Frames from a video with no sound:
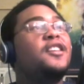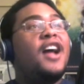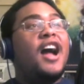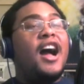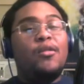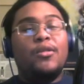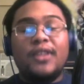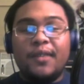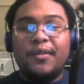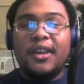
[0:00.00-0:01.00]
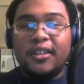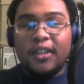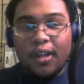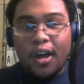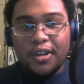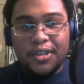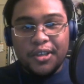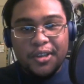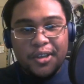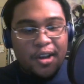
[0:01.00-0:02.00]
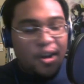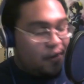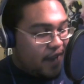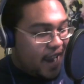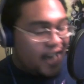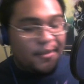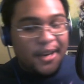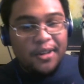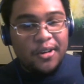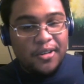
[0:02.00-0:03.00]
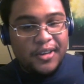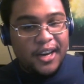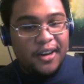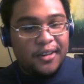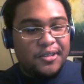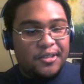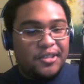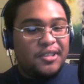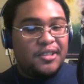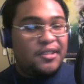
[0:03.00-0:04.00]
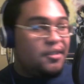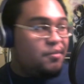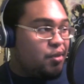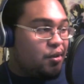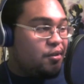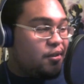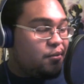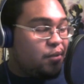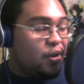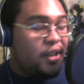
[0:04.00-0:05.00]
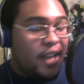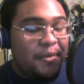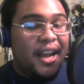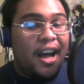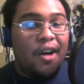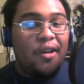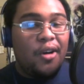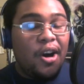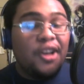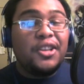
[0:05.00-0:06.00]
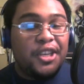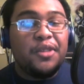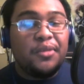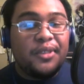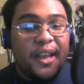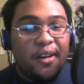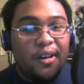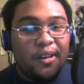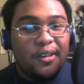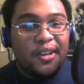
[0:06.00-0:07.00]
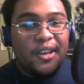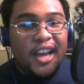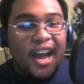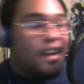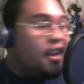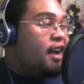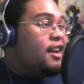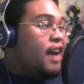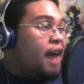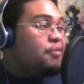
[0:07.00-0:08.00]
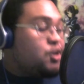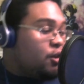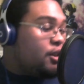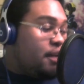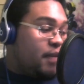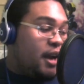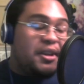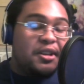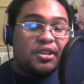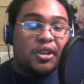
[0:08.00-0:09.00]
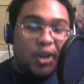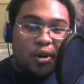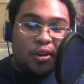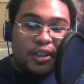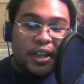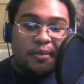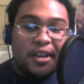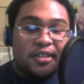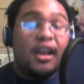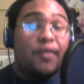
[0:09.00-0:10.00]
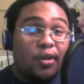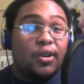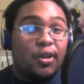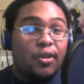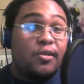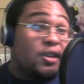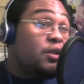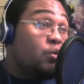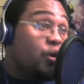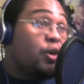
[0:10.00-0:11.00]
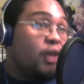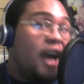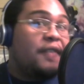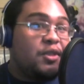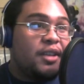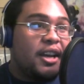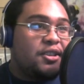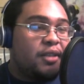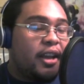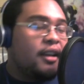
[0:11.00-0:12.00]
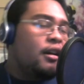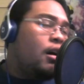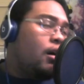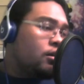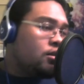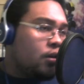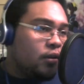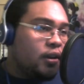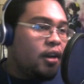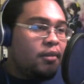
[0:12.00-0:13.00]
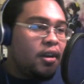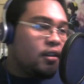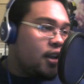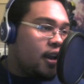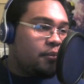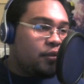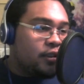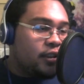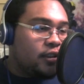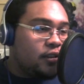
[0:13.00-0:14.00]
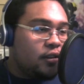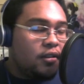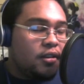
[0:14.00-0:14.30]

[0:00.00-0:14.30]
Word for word: I will never get the logic of anime girl characters proclaiming how uncute they are. I'm sure that might be just a girl thing because I've heard girls in real life do that too. Like, oh, Tony, I'm not that pretty, you know.